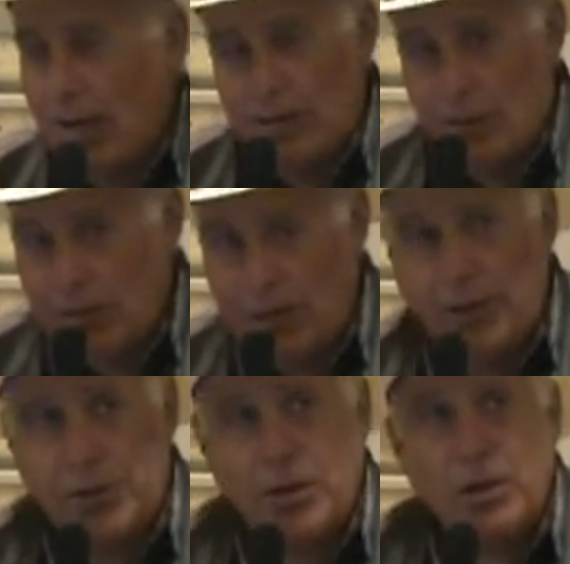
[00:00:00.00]
I'm just
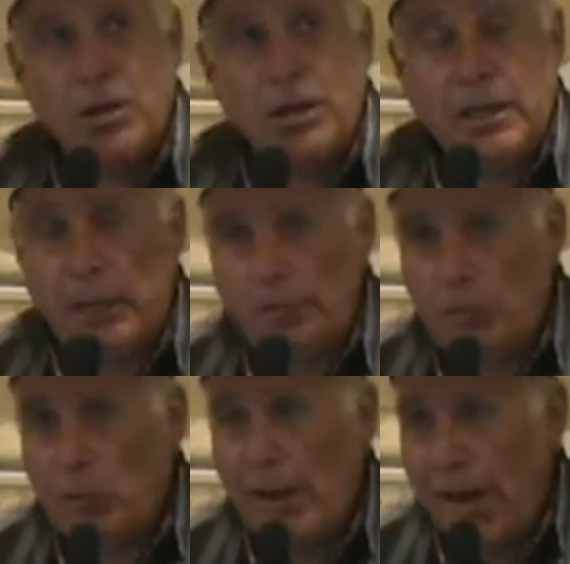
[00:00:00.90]
telling you,
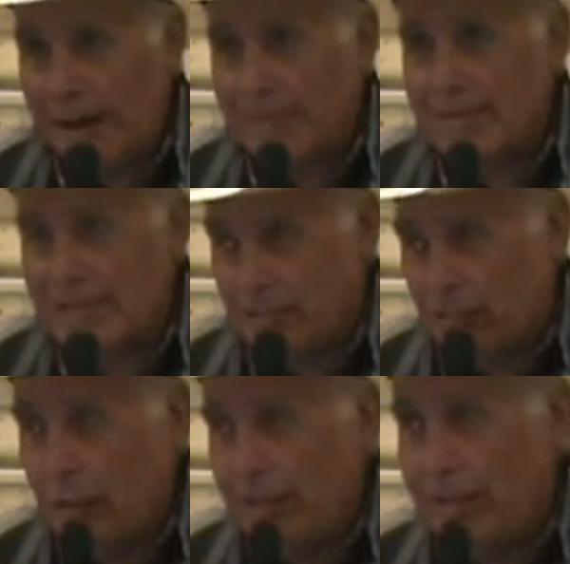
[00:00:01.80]
if you act
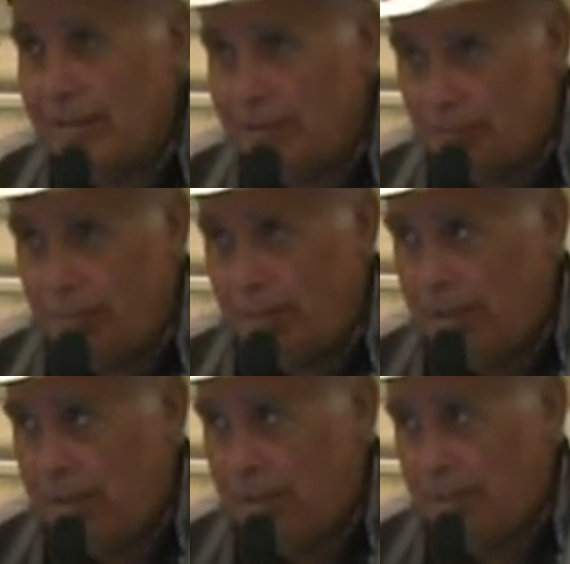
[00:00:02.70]
civilly
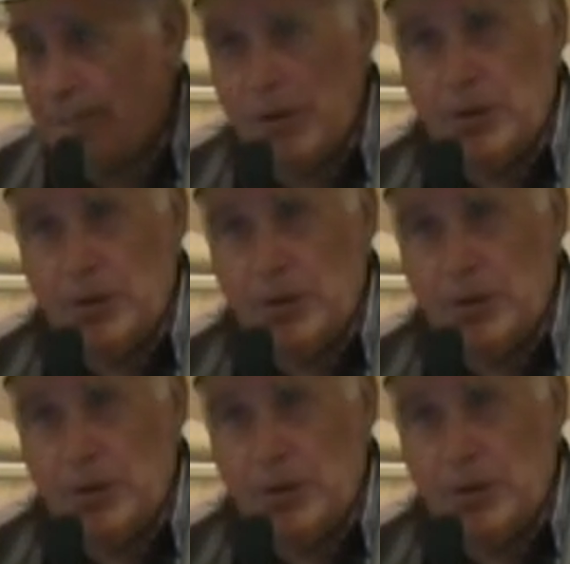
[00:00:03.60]
disobedient,